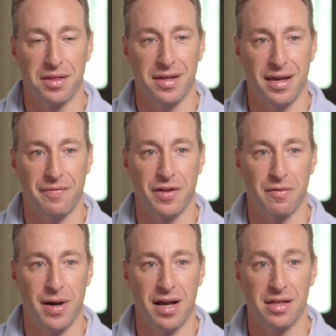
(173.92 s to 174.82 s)
CF
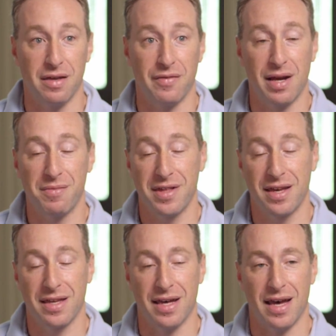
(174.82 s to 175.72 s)
that's positive, and I'm
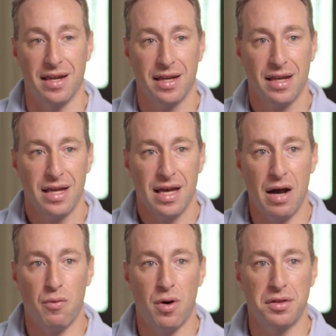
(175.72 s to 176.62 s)
sick of that.
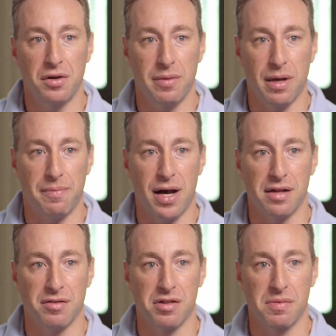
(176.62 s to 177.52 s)
I want there to be a positive